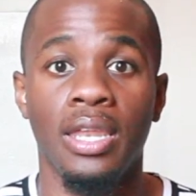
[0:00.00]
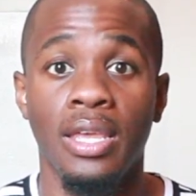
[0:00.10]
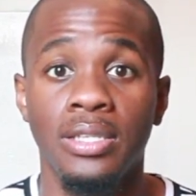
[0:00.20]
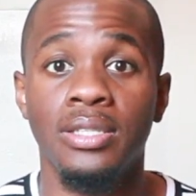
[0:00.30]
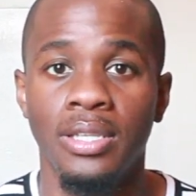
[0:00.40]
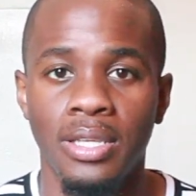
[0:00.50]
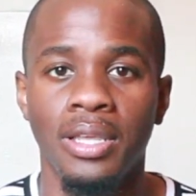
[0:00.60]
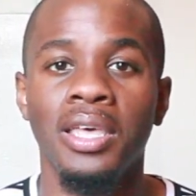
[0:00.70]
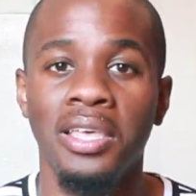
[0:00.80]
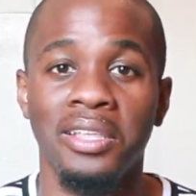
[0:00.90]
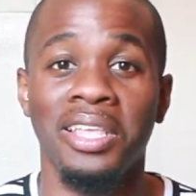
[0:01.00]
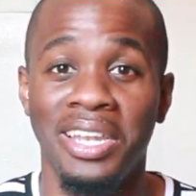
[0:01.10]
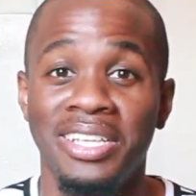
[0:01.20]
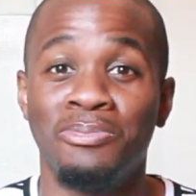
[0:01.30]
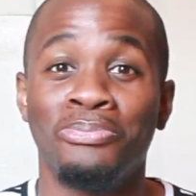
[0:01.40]
is. It
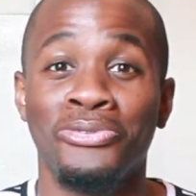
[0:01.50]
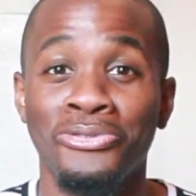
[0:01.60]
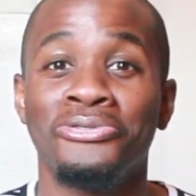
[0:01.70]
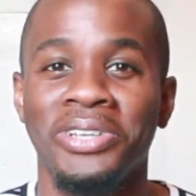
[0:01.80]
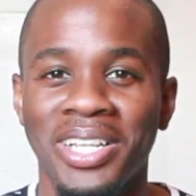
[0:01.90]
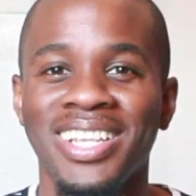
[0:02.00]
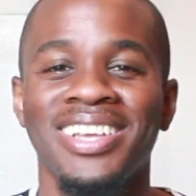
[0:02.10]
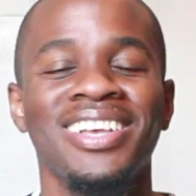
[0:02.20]
is proven.